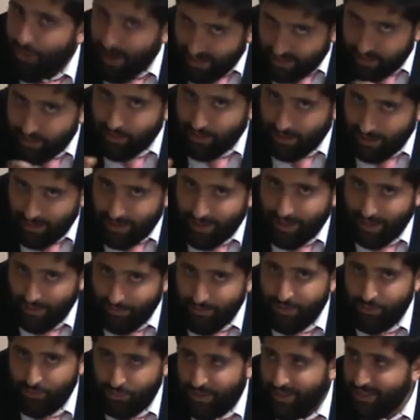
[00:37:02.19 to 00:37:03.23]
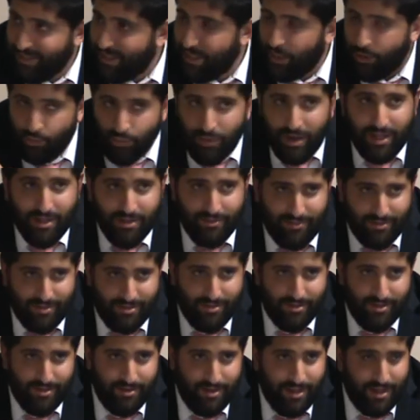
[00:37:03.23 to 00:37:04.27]
practical I mean, things that are relevant
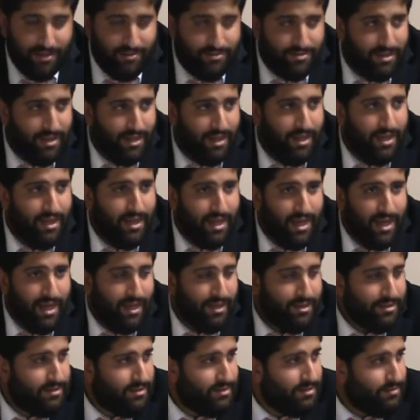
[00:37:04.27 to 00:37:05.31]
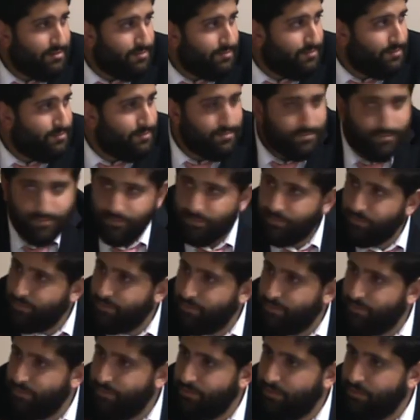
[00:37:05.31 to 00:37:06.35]
yeah. to their lives. And uh,
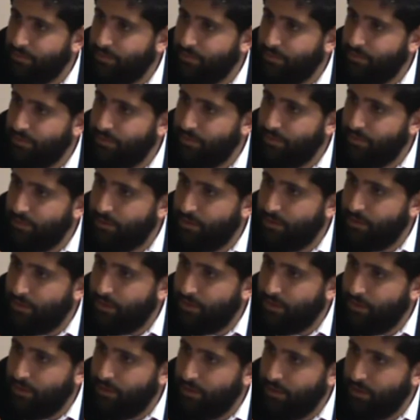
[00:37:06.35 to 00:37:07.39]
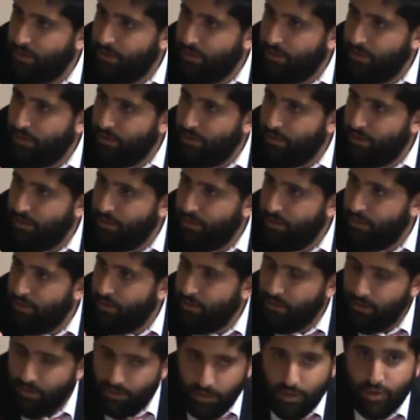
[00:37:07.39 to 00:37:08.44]
commentary, uh, study law and commentary.
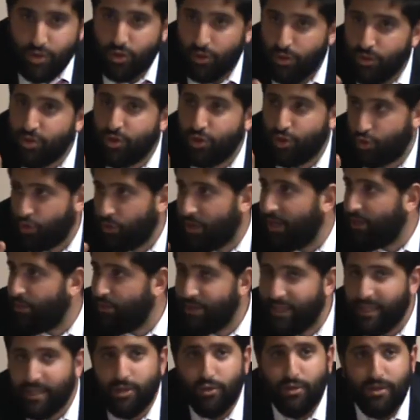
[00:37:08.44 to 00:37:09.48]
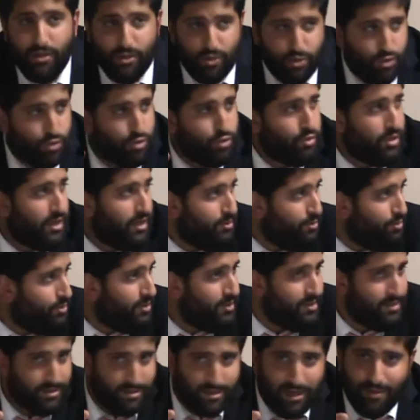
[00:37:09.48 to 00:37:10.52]
Yeah. Uh, so it's Shulchan Aruch. They could do either Shulchan Aruch
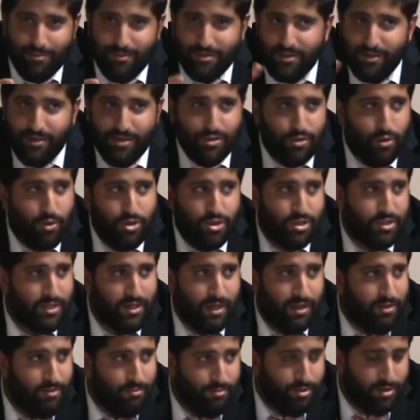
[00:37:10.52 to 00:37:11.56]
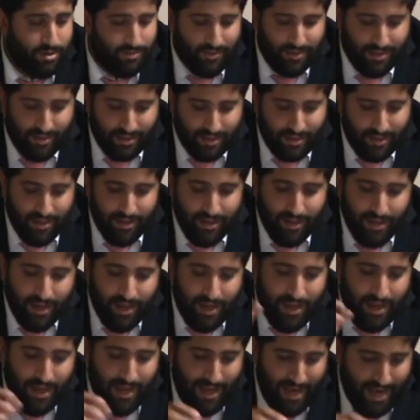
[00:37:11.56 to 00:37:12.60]
and his commentaries, or just another book of Halacha.
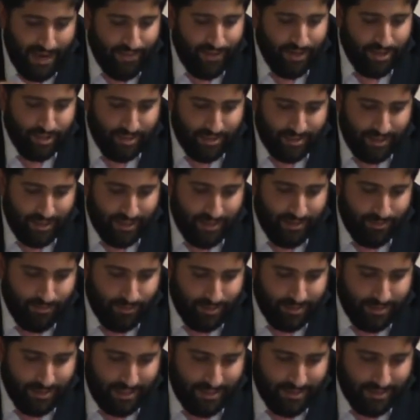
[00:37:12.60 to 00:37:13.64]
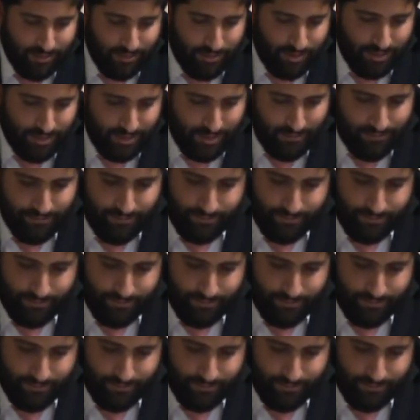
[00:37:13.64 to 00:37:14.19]
And they should study. What's the last thing we just said?